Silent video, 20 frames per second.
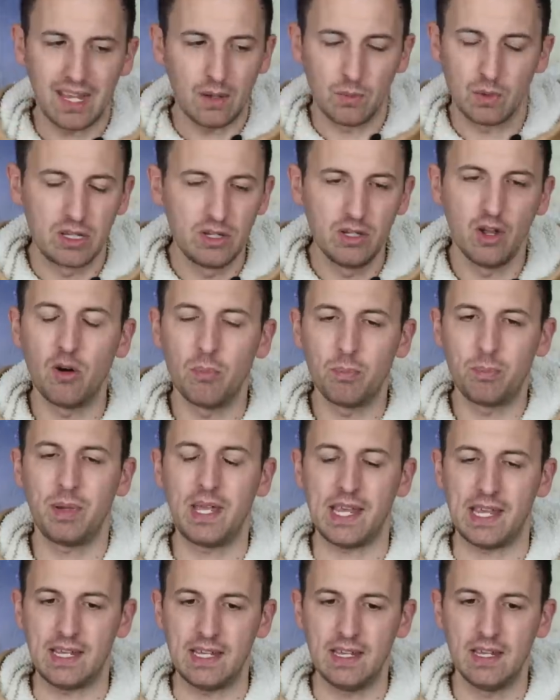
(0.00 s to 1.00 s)
It would not
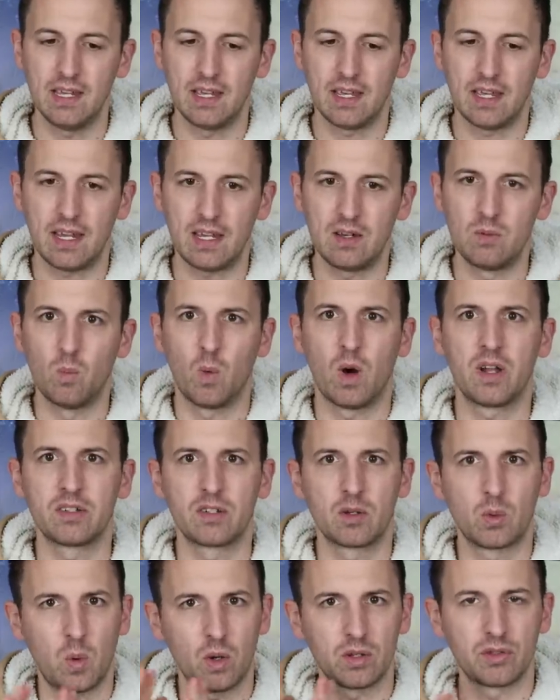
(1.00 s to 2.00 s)
be in
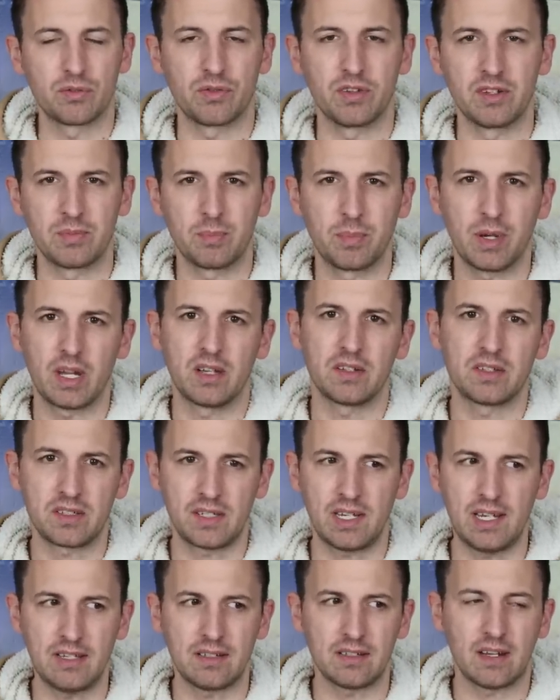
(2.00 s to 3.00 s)
one quadrant per
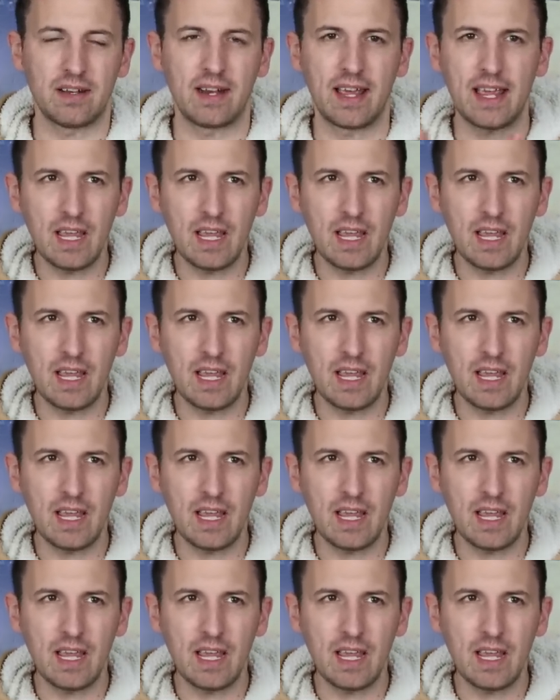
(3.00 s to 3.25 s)
season.